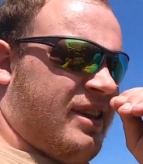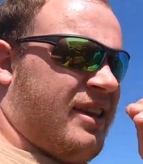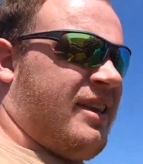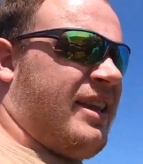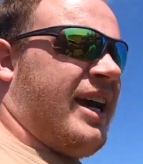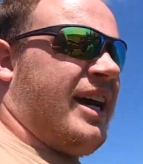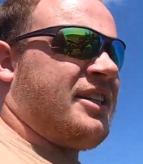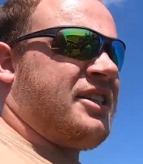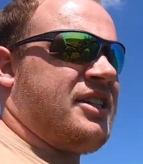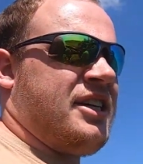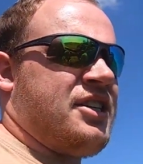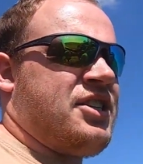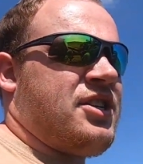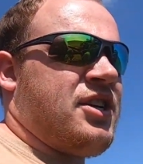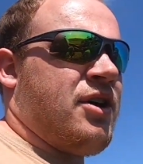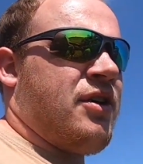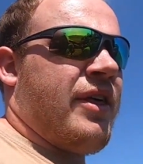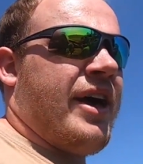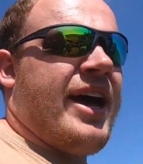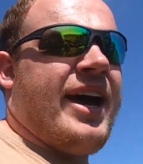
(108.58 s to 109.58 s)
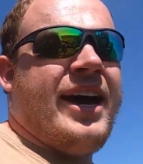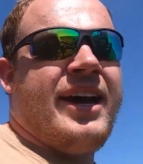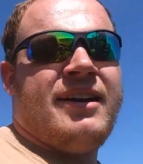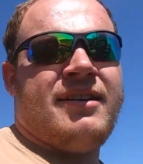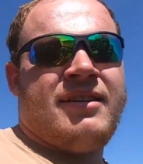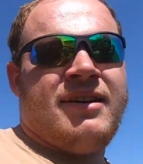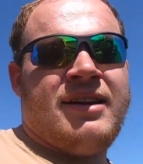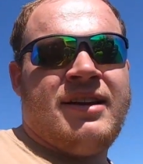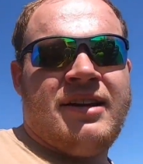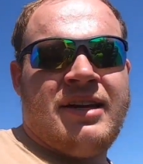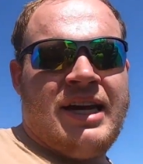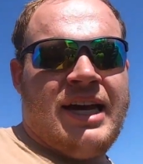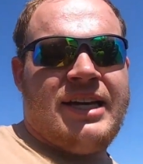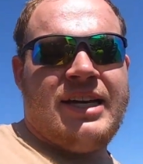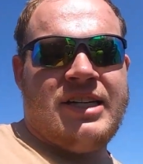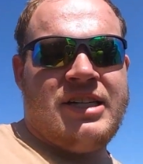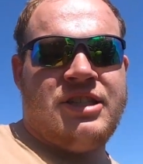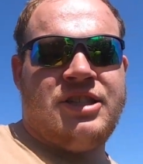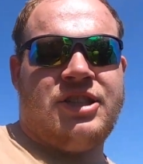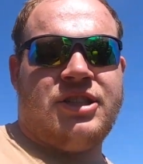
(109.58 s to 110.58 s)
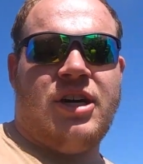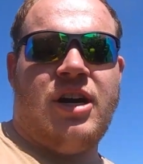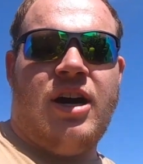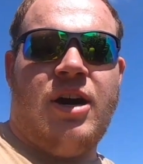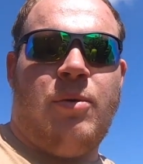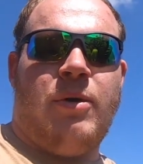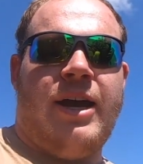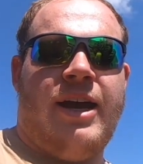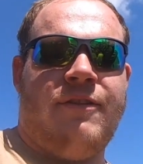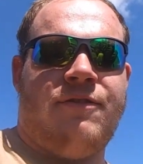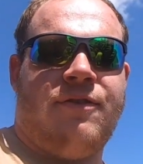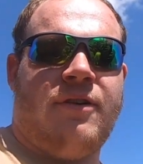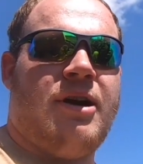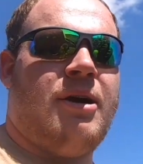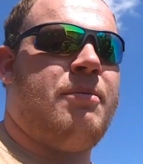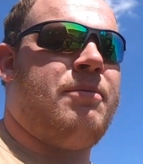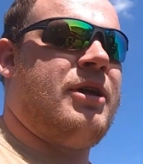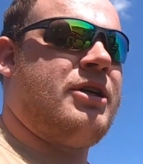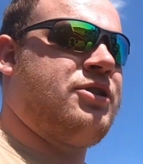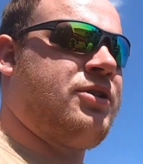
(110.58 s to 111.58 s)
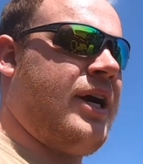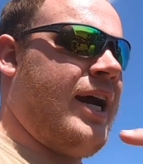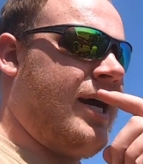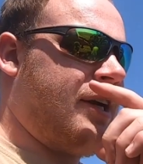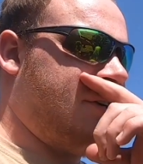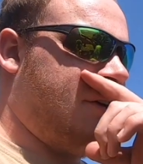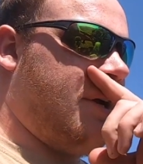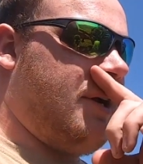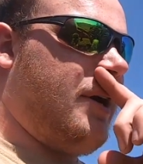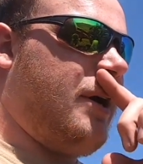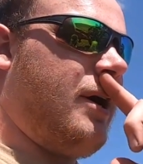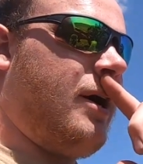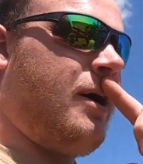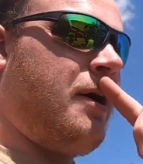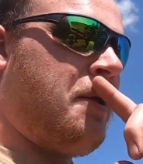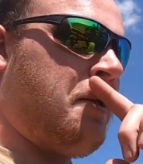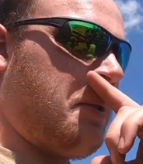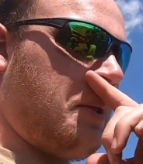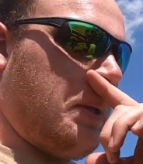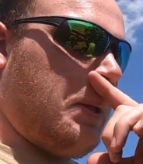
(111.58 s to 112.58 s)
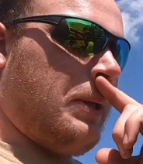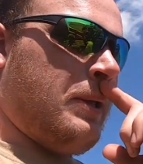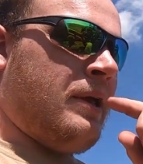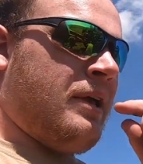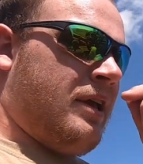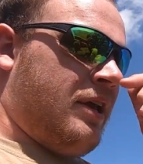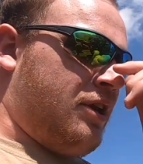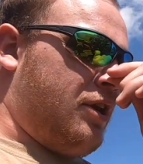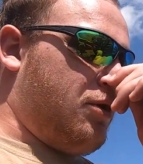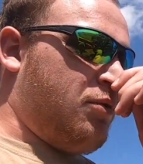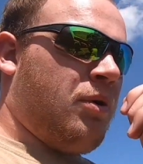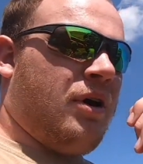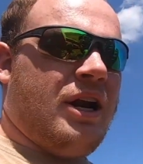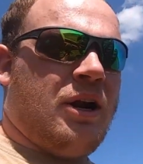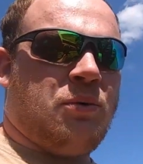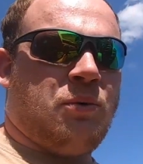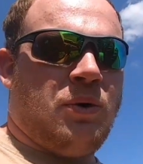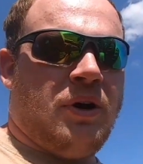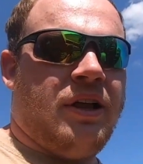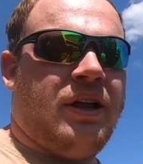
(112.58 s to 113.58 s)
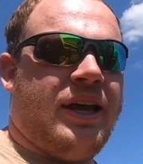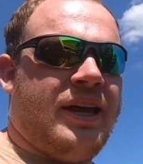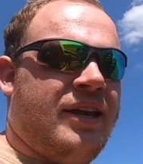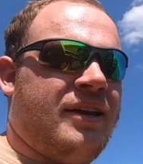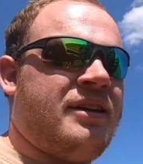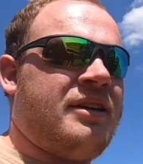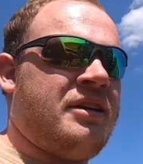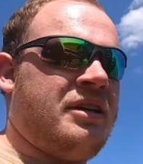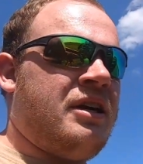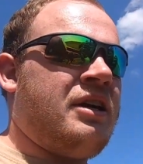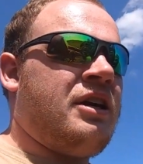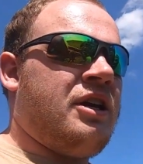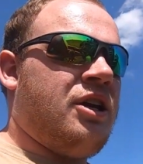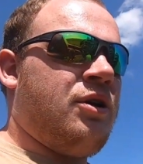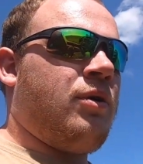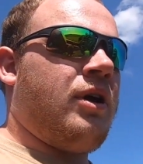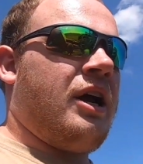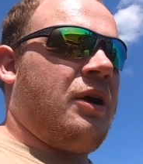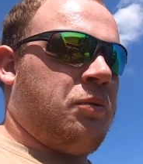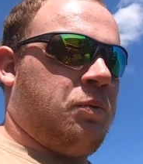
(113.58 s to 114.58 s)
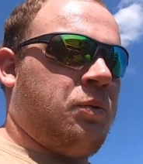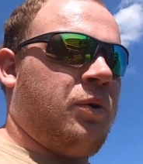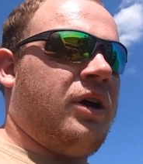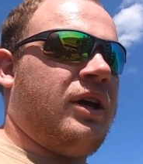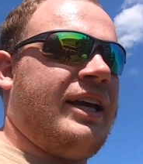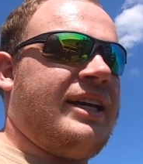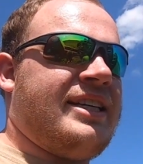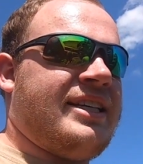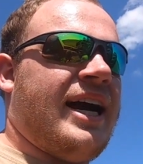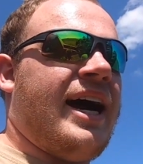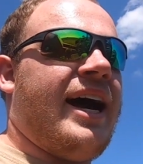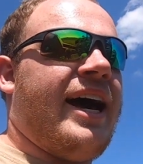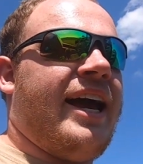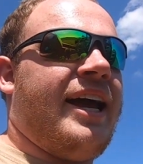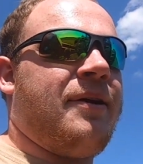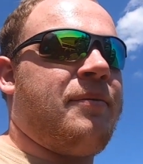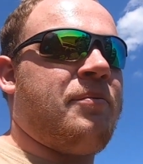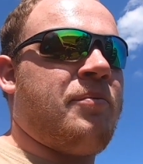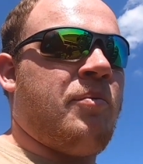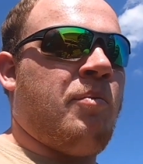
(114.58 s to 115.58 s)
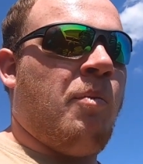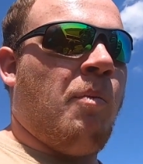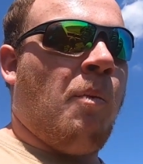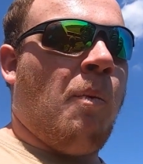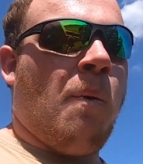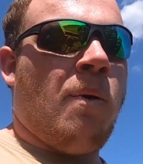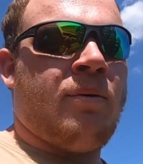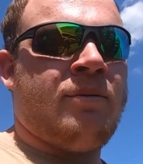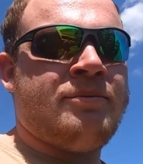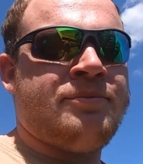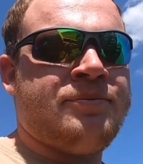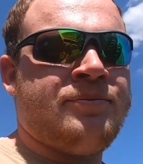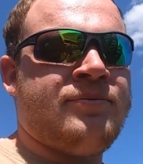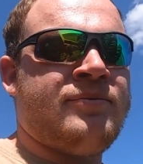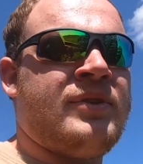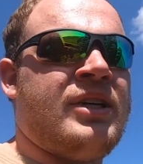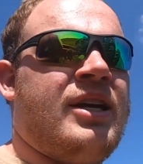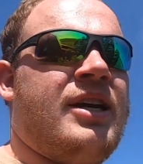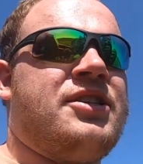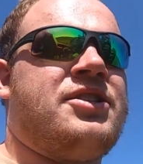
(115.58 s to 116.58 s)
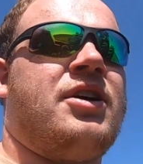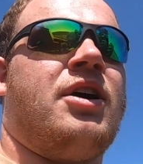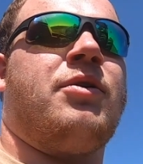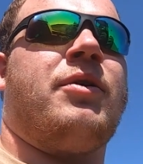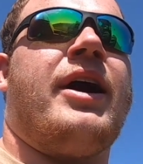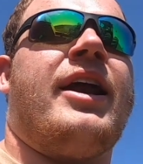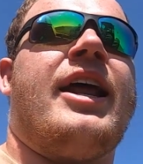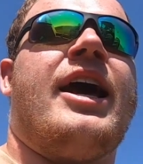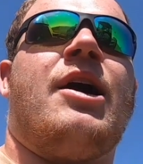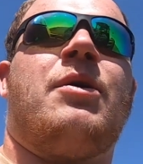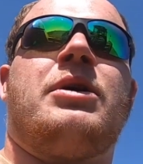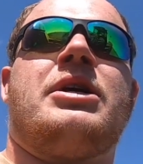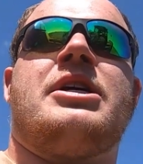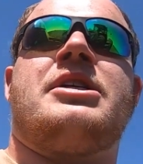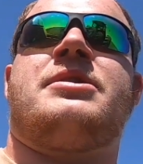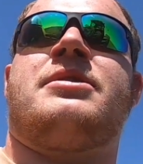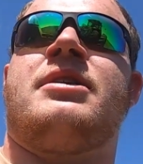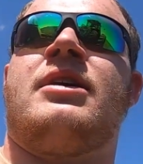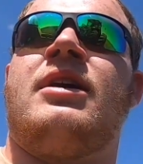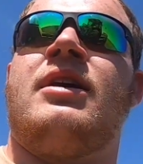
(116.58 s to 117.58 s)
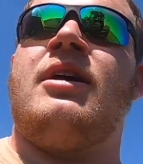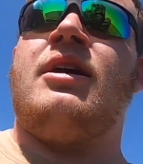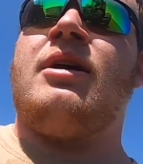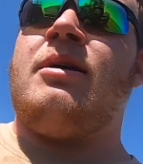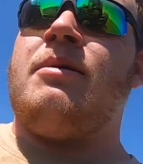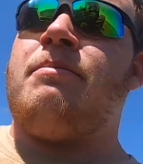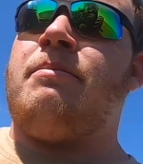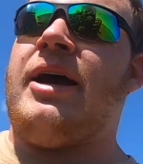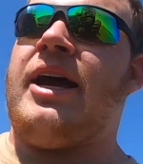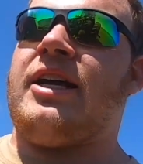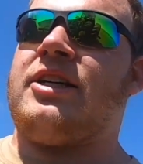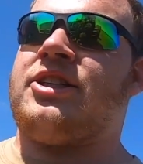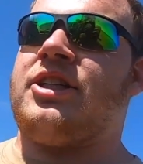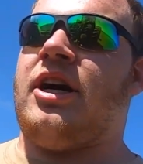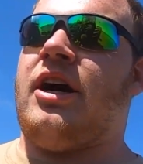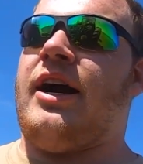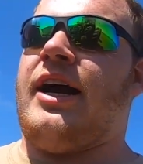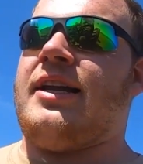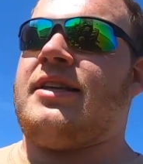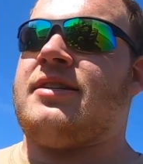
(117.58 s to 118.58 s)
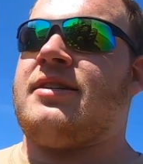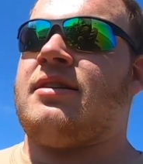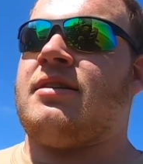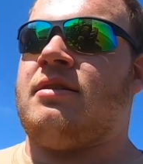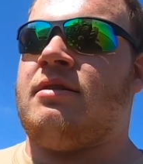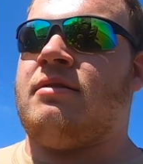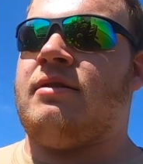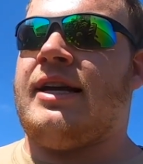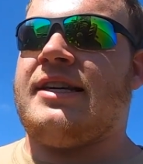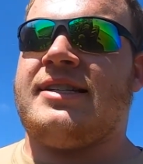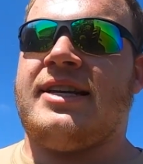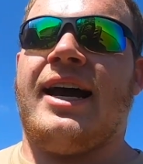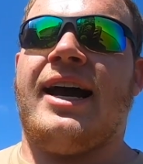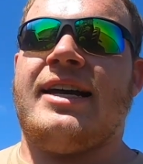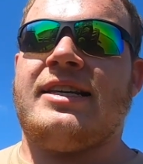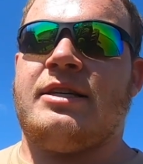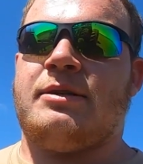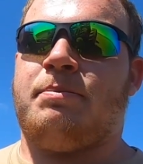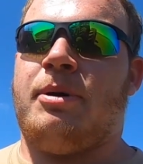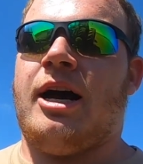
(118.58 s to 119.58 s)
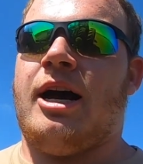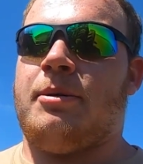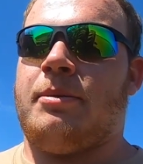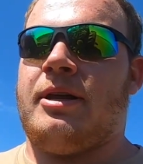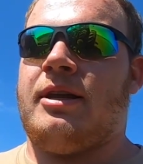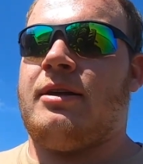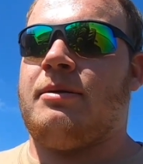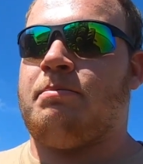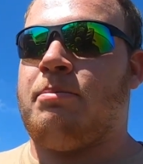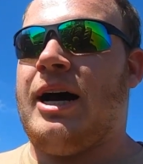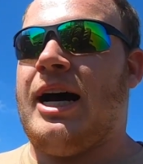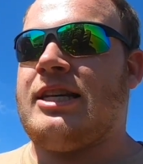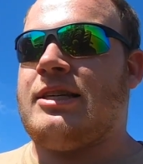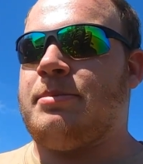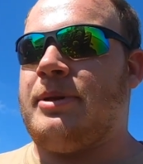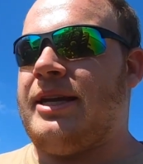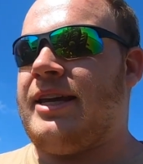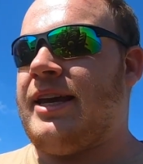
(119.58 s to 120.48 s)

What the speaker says: that's just so that it doesn't jar away from the tractor at all. You want it really tight. And so right now we're just making sure it's as tight as it possibly